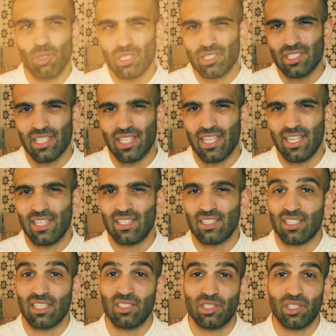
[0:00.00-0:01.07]
worked in
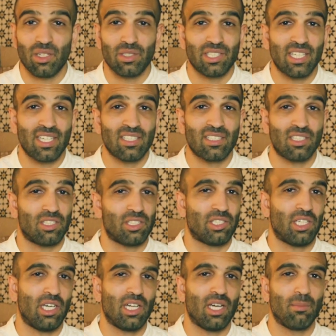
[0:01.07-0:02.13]
consulting to
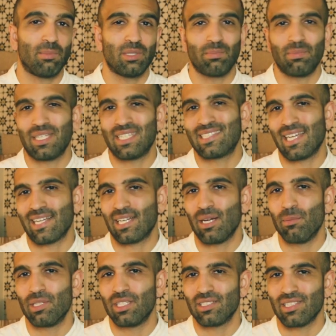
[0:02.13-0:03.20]
startups, big tech
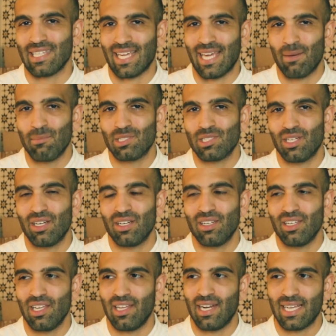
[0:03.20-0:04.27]
companies like Amazon,
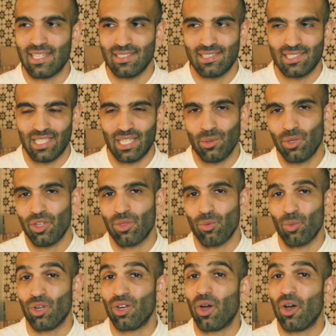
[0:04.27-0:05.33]
and I can say with
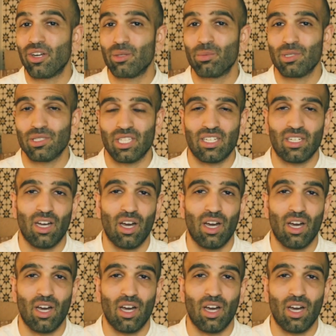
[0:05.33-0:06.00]
100%